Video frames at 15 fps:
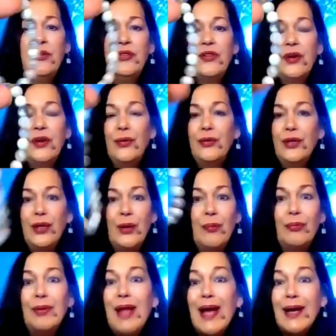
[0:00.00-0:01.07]
So, you
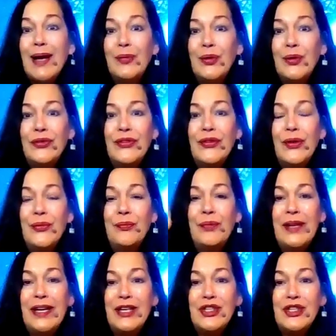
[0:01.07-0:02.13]
know, black
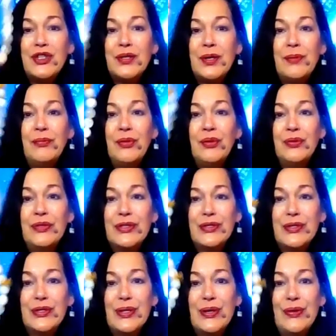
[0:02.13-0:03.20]
moonstone, peach
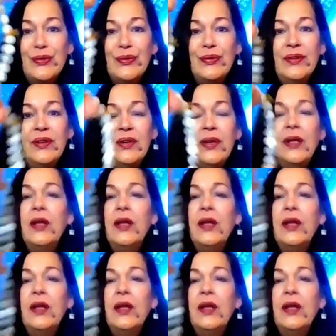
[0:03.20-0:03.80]
moonstone.